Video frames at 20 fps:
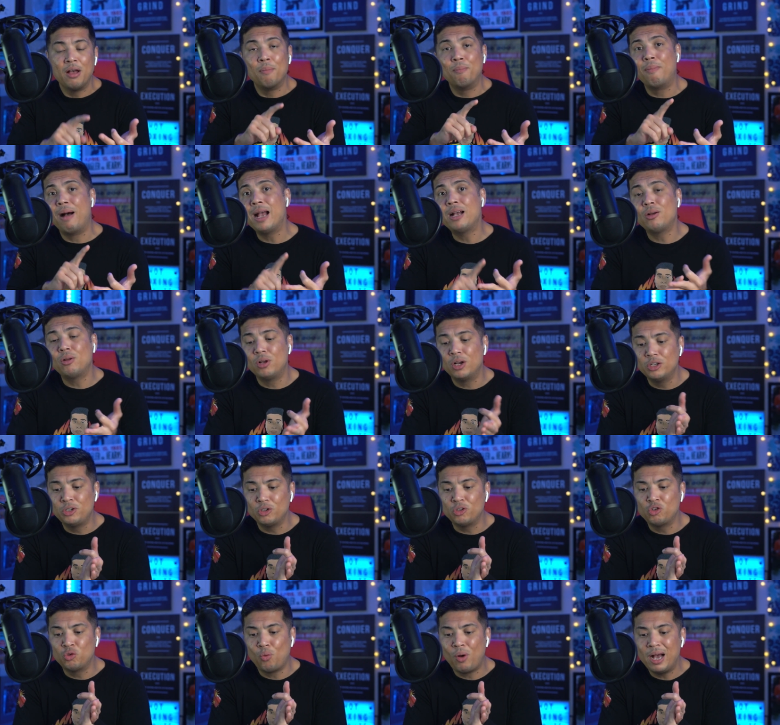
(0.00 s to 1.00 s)
Michael
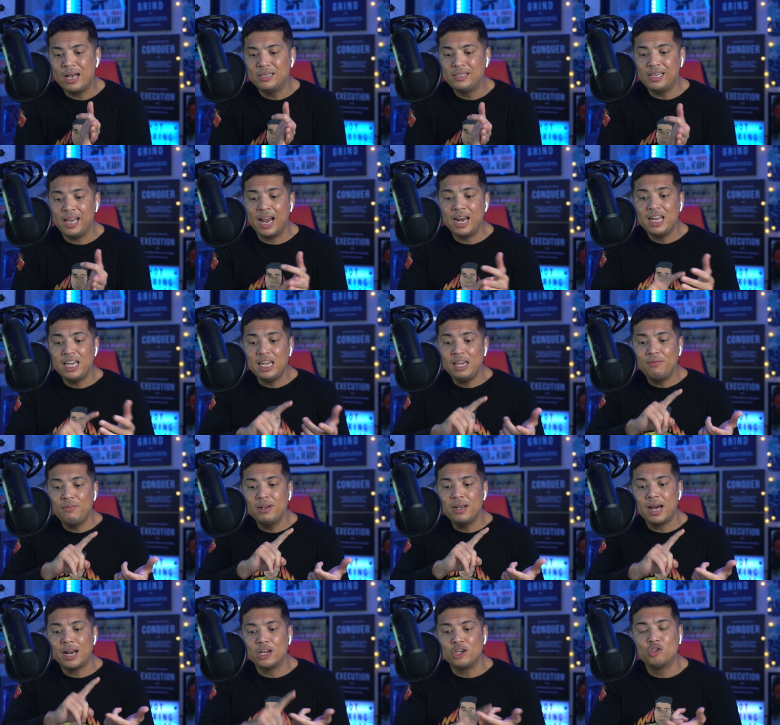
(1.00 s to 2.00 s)
Hunter twice, and he
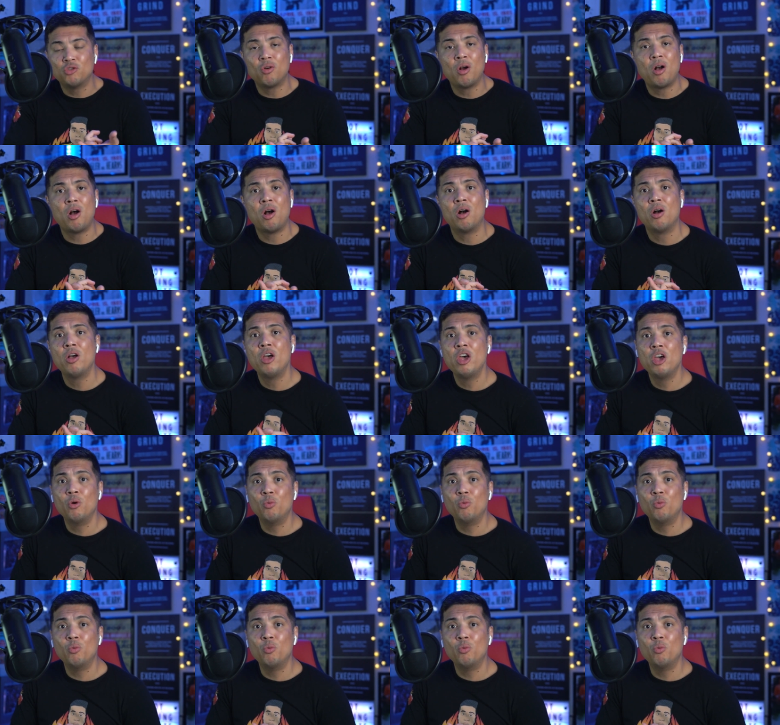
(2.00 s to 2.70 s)
even got a draw